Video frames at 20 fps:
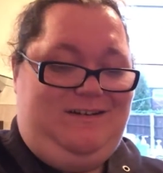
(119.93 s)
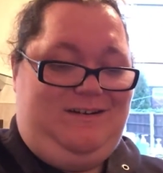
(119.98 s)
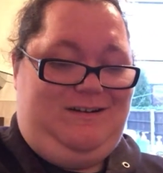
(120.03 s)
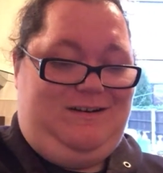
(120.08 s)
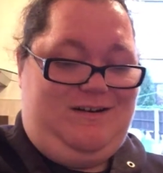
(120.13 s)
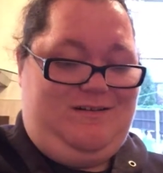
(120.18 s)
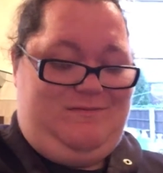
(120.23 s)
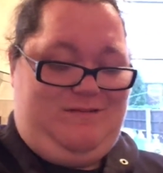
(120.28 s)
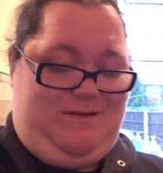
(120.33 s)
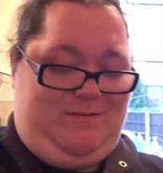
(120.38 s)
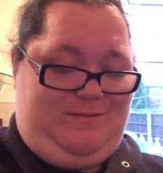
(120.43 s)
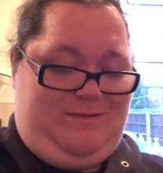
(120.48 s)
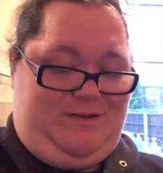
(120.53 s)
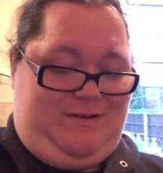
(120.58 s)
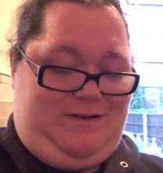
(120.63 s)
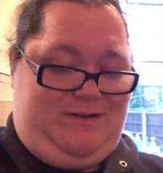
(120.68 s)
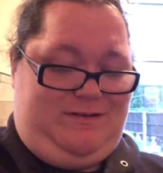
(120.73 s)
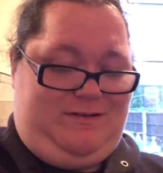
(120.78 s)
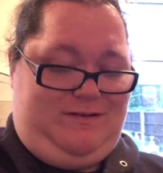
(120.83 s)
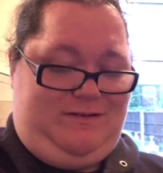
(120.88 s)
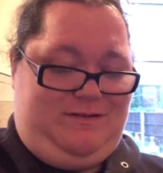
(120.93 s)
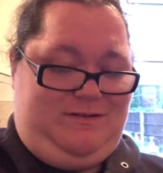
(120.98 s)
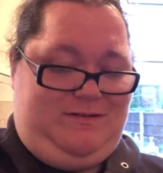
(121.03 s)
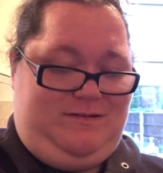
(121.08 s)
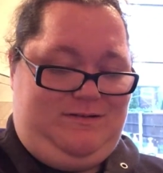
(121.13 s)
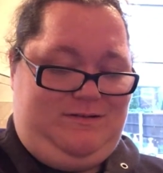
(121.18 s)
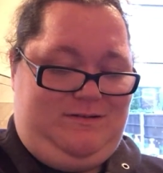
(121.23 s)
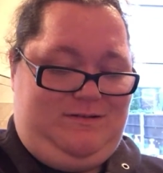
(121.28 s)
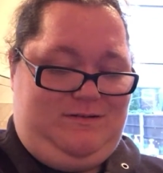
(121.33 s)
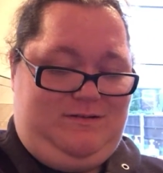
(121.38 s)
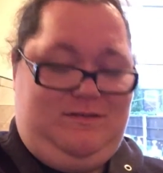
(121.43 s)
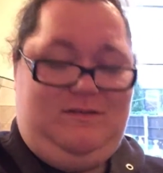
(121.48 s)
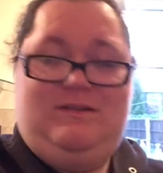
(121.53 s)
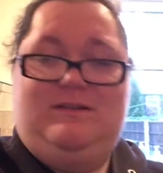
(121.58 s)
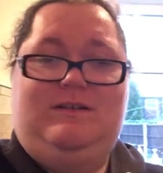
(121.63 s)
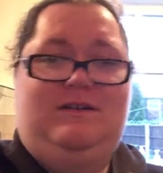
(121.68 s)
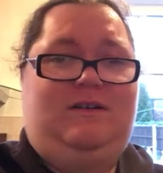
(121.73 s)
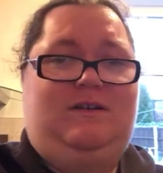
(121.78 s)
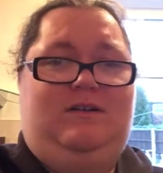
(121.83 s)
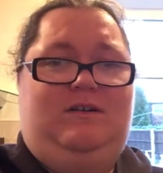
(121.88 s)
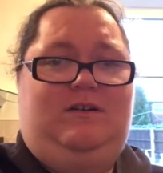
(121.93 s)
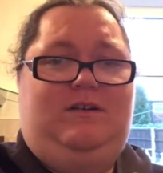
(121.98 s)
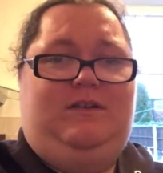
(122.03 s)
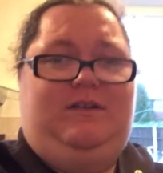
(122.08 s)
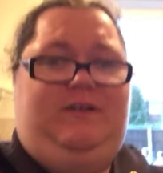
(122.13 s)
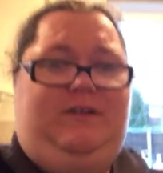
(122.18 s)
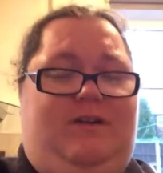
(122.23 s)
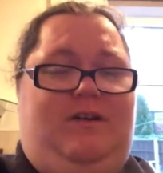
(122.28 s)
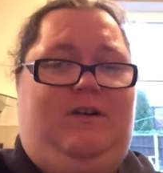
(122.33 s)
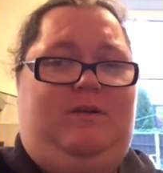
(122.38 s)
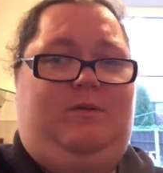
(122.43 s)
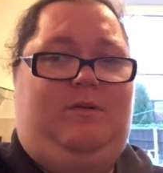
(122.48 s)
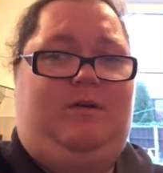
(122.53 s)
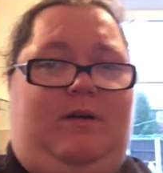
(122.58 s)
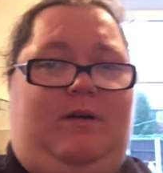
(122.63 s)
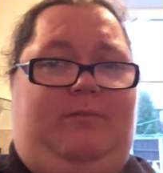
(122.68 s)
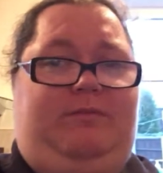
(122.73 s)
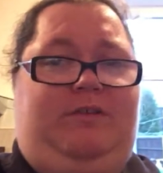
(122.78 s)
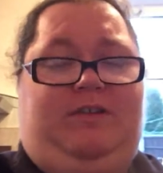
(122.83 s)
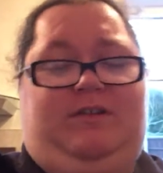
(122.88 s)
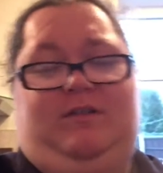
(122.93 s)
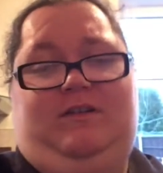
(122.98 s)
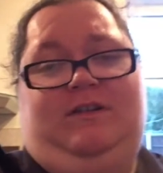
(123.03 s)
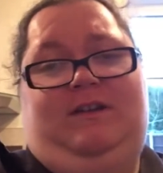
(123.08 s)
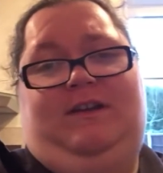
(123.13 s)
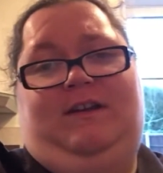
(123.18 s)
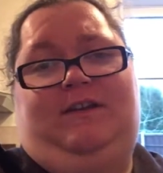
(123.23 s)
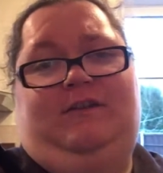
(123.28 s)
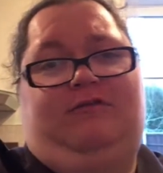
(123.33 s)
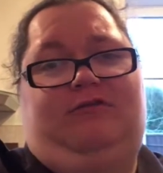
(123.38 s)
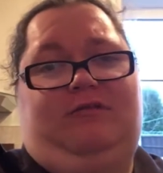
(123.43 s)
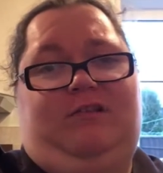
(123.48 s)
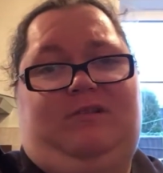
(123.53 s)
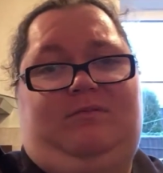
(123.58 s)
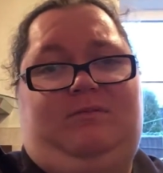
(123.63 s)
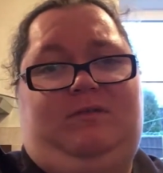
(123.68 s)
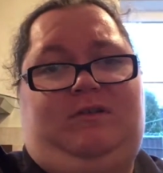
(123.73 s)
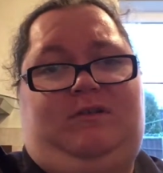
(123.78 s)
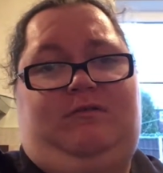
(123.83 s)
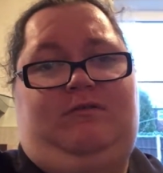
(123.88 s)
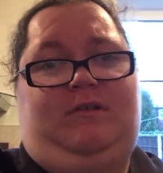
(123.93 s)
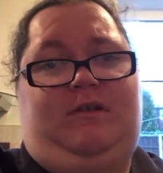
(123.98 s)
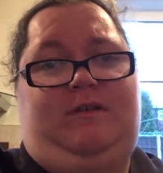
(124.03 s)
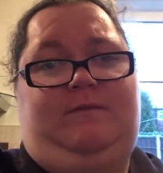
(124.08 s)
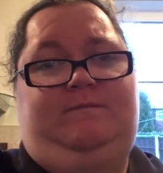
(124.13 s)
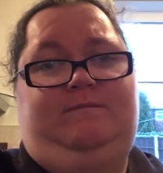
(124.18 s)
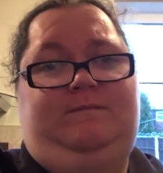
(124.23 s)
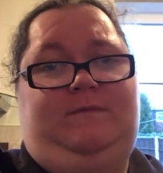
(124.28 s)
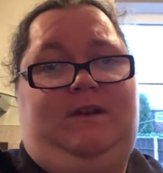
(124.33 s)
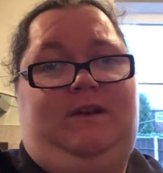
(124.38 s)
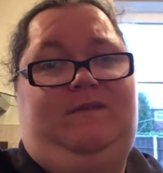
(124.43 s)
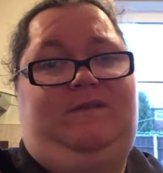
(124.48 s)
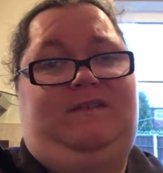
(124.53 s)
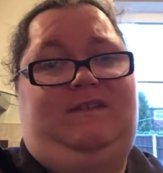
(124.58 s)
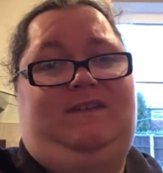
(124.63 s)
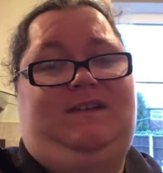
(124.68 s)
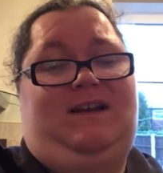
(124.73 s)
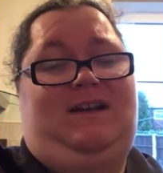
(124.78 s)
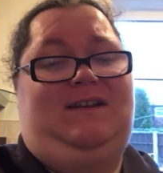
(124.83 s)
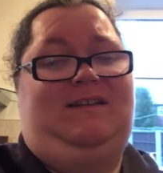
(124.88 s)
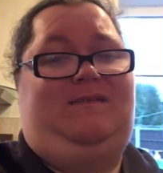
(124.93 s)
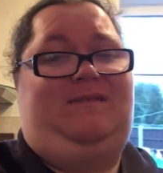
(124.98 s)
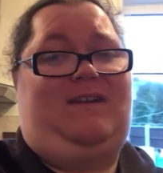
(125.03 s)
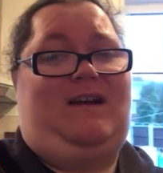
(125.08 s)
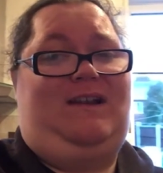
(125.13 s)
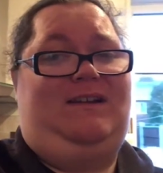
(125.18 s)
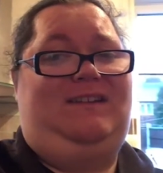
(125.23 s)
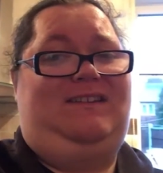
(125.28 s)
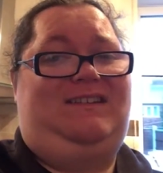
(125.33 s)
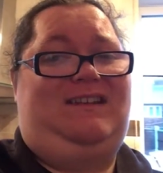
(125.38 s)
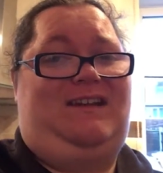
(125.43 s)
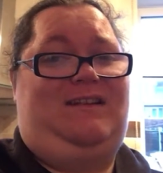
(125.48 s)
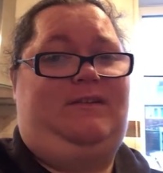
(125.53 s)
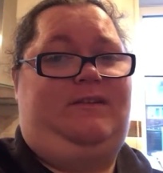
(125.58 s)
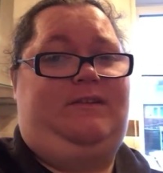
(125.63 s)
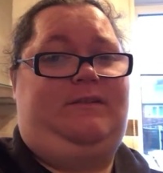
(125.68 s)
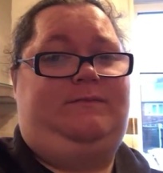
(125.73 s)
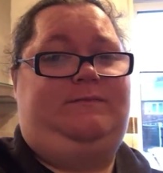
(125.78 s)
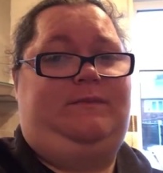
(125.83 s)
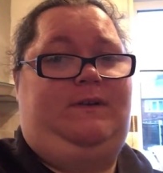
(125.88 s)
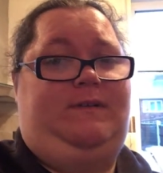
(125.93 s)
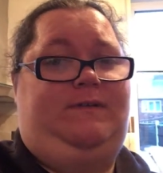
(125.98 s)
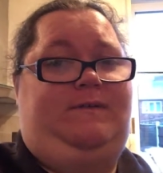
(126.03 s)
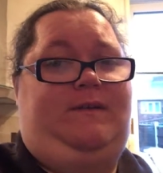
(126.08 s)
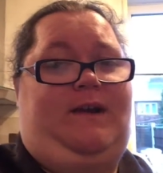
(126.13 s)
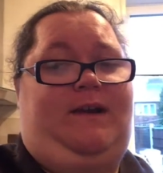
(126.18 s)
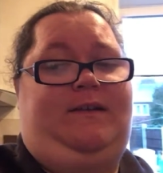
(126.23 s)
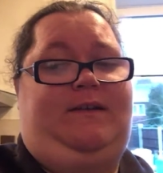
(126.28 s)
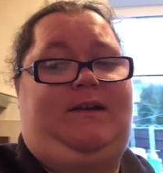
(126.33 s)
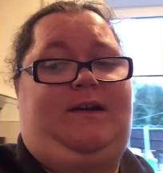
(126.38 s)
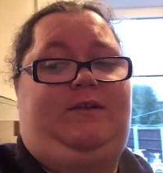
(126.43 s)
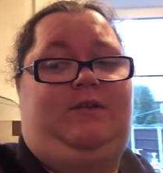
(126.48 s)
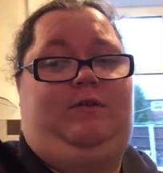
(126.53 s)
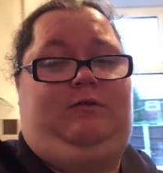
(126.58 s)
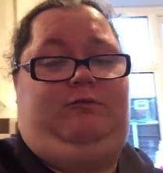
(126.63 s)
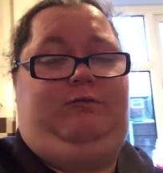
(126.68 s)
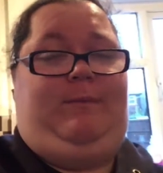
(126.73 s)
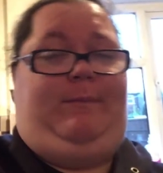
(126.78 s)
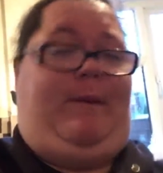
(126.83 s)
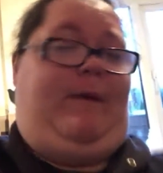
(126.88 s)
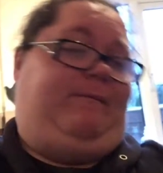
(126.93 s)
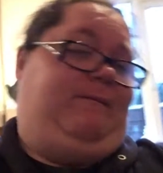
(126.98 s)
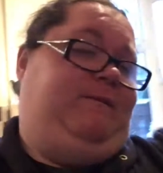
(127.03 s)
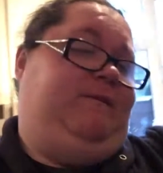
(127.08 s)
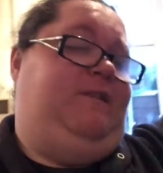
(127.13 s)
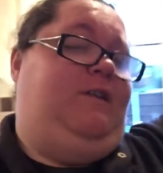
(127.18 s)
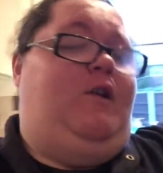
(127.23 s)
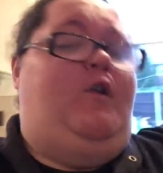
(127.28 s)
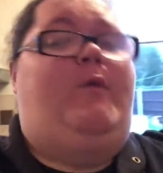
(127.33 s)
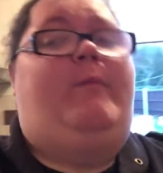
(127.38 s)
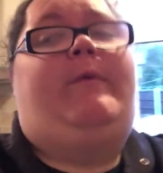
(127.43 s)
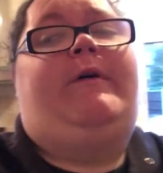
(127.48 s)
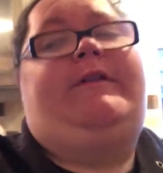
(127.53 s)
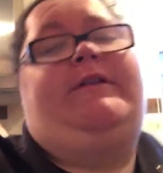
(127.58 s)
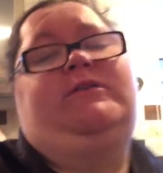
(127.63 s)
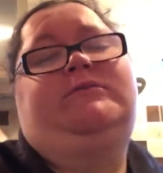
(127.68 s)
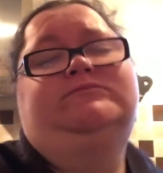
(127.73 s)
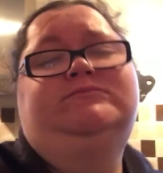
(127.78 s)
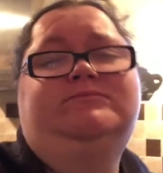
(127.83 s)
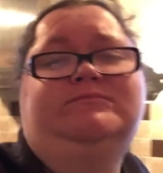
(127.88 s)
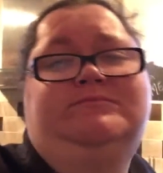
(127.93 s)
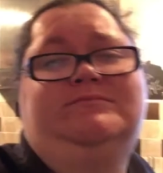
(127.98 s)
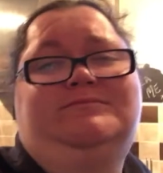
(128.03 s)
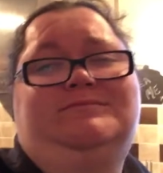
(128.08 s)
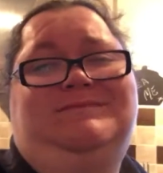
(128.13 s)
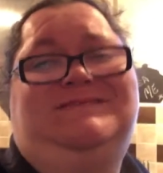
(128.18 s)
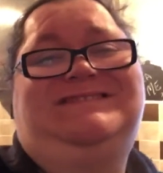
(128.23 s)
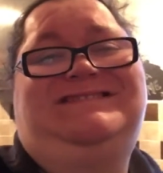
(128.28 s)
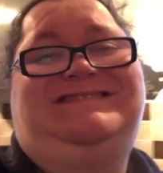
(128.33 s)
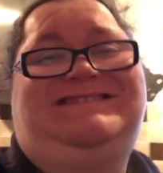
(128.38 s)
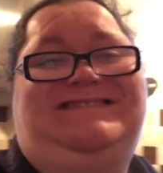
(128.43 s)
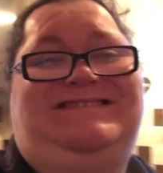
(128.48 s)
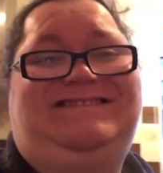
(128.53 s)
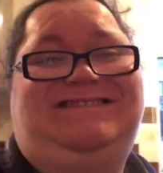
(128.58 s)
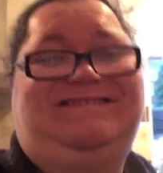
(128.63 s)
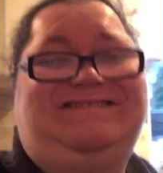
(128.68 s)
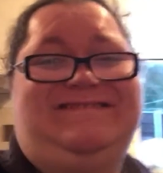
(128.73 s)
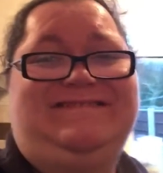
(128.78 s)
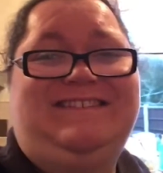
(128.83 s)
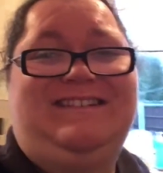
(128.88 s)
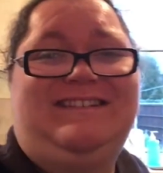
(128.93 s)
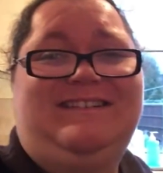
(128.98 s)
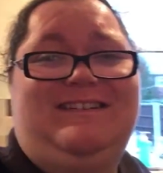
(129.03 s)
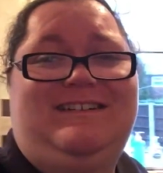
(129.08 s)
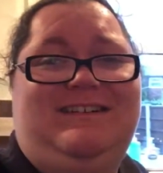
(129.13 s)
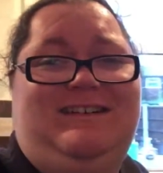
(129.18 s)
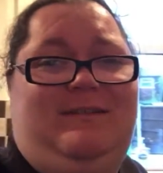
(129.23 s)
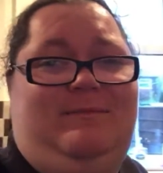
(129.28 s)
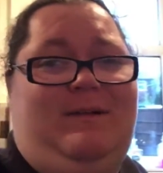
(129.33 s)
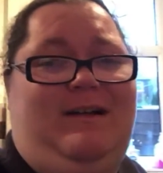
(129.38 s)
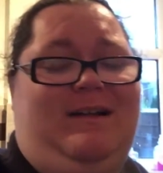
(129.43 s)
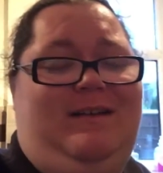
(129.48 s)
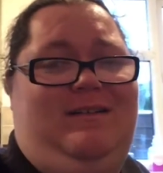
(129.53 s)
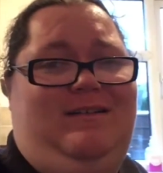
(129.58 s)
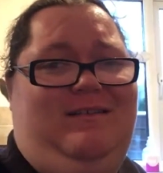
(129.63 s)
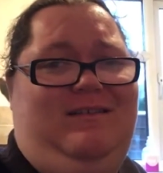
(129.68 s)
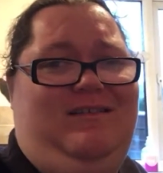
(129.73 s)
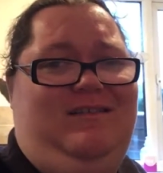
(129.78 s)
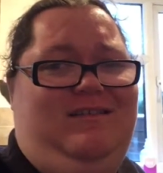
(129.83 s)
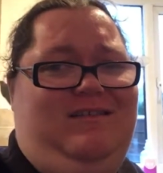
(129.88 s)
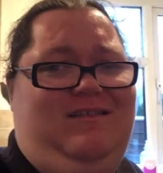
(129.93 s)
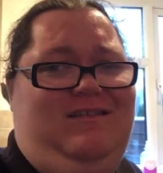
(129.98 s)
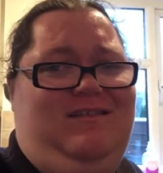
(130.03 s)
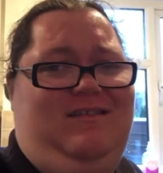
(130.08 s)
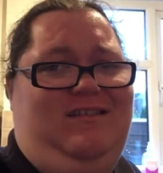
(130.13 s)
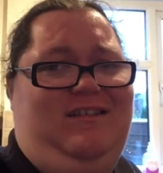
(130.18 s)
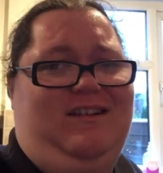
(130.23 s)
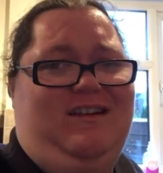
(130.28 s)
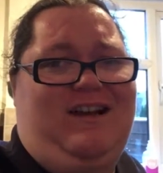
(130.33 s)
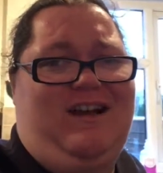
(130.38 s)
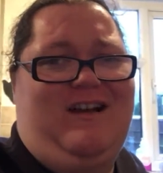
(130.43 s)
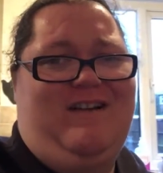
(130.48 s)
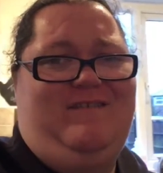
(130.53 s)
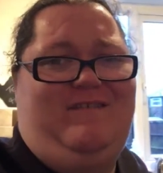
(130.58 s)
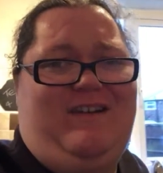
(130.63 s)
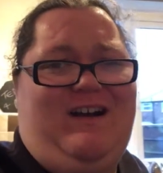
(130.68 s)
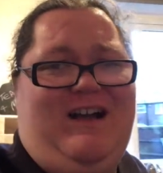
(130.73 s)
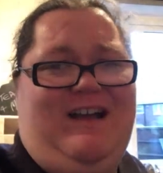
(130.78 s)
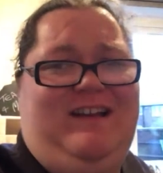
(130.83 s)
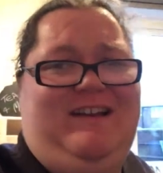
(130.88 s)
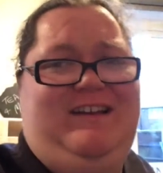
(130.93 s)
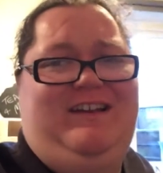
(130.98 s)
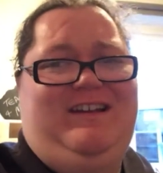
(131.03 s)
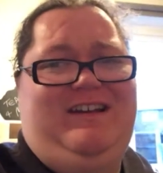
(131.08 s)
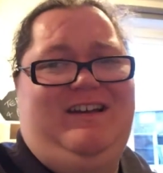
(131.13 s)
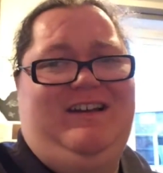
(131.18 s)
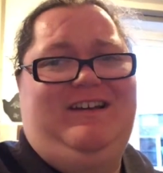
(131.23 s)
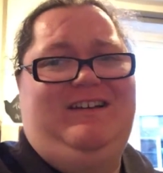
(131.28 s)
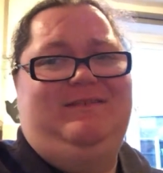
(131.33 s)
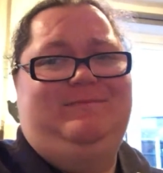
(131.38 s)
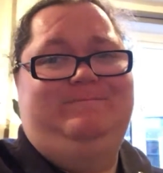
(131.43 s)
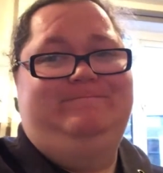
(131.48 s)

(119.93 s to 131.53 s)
Oh my word. You know I'm just going to eat a Christmas tree. And if I find a Santa, I'll find it. I'll just rip everything open. Like, oh, I can't find it.